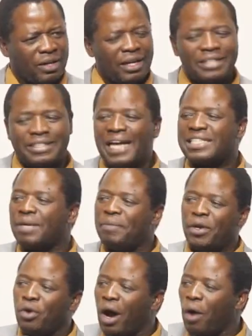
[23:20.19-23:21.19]
It doesn't
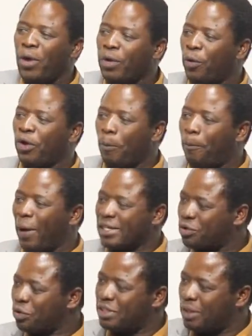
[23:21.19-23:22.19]
mean you are weak when you pass
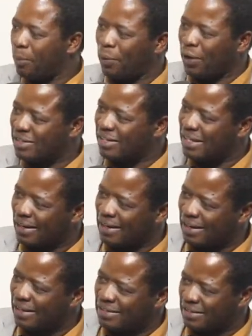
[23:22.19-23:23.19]
through depression as a
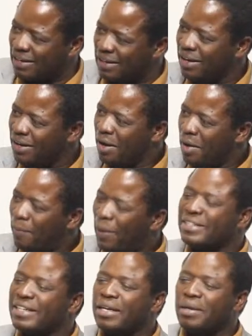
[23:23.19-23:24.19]
Christian,
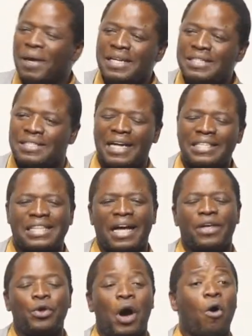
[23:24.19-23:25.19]
but it means that,
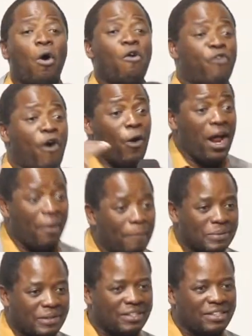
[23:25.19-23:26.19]
that you are
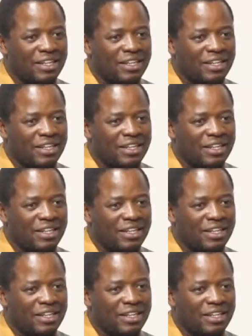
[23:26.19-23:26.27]
overwhelmed.